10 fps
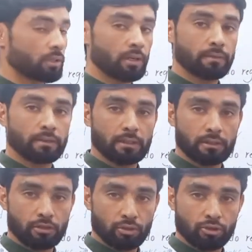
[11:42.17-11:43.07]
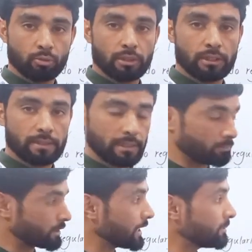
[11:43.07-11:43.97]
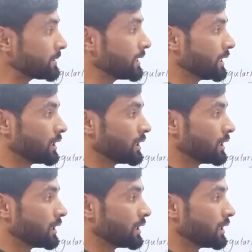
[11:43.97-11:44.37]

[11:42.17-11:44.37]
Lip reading: often, usually, sometimes,